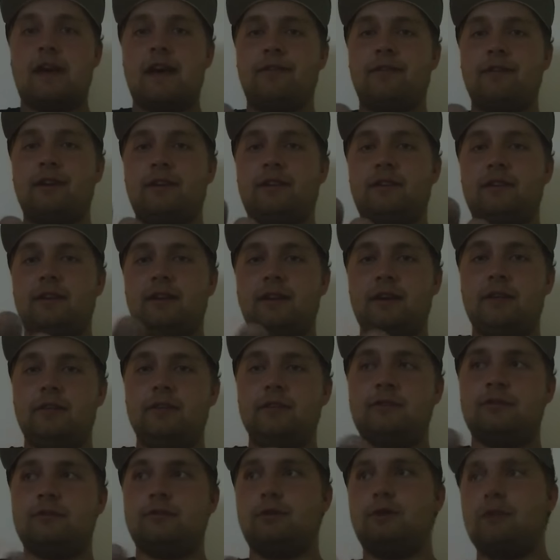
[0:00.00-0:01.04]
everything in
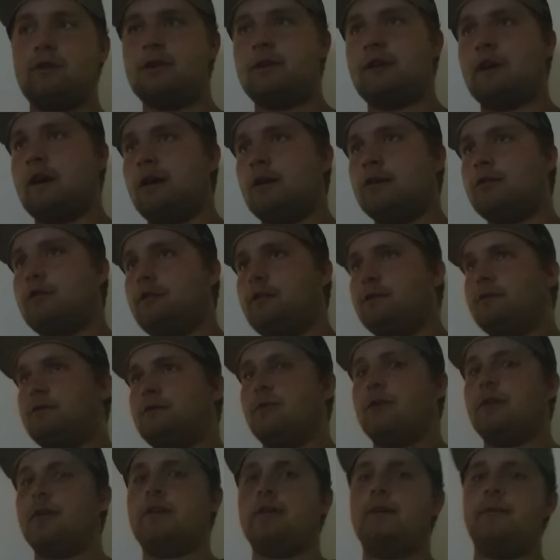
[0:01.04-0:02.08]
the store out of the
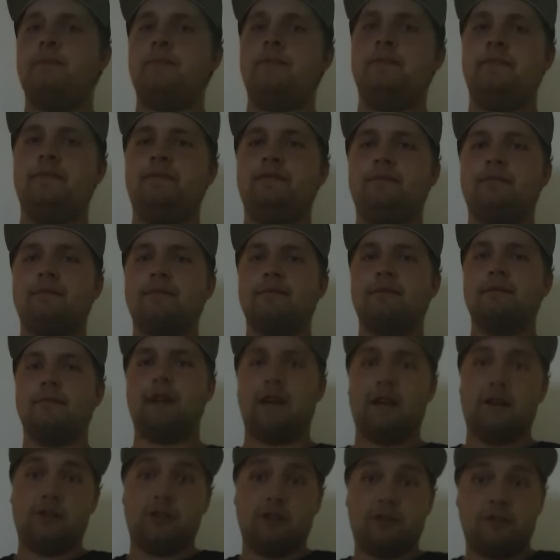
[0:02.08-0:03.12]
store.
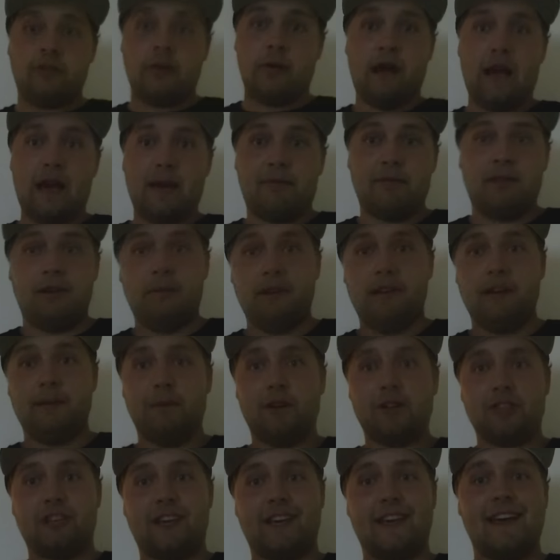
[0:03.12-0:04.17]
And just so happened to be a
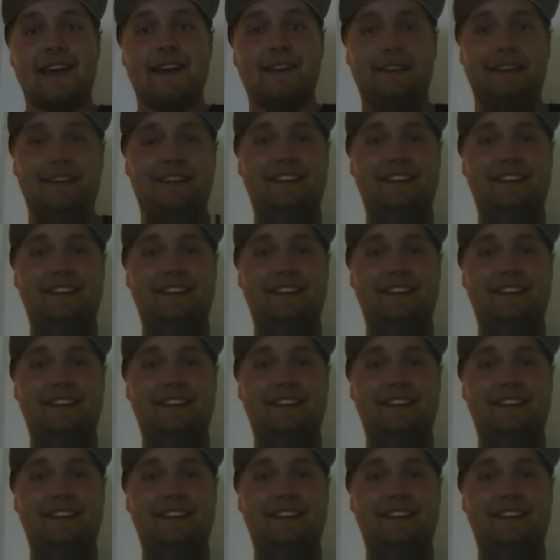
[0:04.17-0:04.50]
bunch of candy.